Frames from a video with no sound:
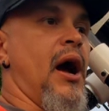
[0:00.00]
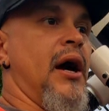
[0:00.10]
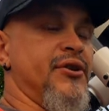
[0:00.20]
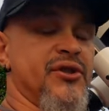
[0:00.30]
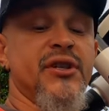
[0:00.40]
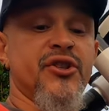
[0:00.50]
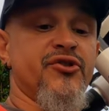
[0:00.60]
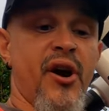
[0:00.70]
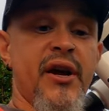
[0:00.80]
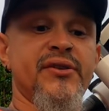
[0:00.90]
I just need to
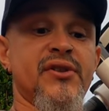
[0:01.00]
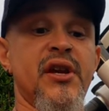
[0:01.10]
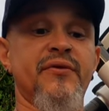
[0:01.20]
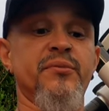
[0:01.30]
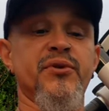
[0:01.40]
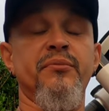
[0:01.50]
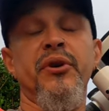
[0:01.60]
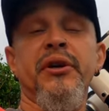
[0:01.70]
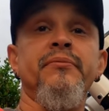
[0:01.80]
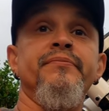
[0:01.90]
try and save up some
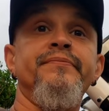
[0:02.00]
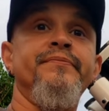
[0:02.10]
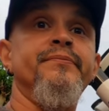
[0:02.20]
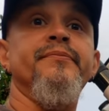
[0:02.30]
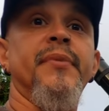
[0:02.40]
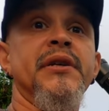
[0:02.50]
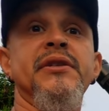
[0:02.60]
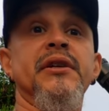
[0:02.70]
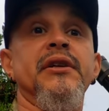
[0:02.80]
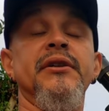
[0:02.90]
money,
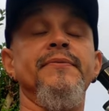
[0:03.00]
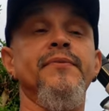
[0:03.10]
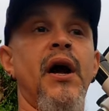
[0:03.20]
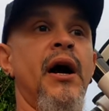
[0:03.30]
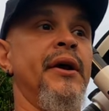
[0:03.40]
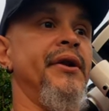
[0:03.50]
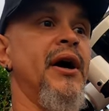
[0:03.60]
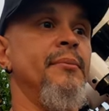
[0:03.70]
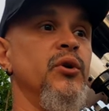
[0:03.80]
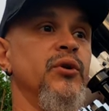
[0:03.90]
basically.
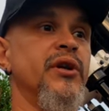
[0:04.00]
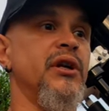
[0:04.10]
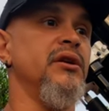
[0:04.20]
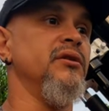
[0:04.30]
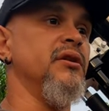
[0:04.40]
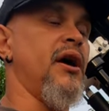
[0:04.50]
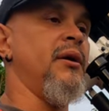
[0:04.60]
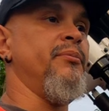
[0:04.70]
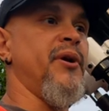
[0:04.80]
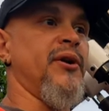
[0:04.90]
And I'm looking
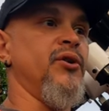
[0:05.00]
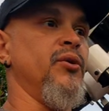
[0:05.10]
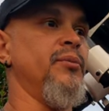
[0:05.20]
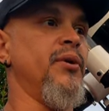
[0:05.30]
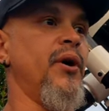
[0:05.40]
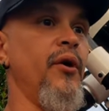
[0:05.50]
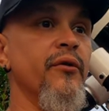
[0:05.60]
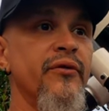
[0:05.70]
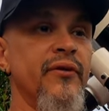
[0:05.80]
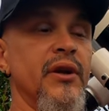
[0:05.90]
at picking up,
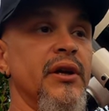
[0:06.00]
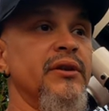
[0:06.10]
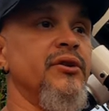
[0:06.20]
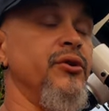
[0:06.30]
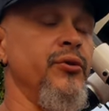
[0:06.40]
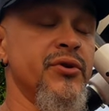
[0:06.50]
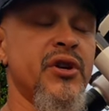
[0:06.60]
hopefully, the new